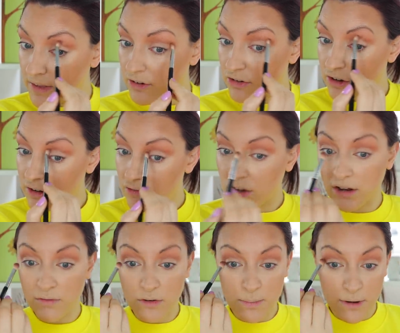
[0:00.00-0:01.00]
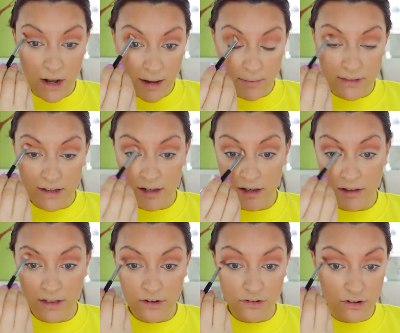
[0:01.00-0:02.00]
they shouldn't have done and reply when they,
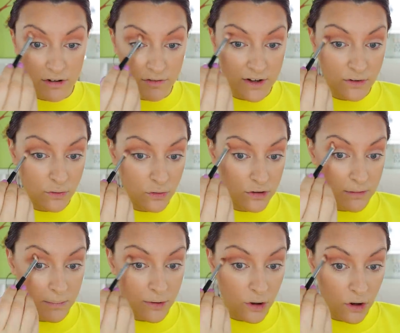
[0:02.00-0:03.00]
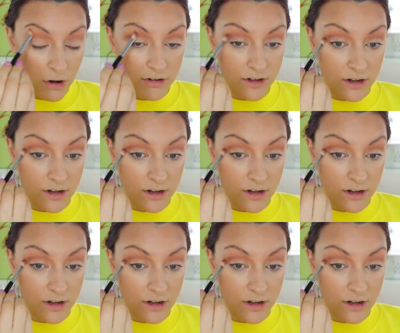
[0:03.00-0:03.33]
they should have ignored and blocked.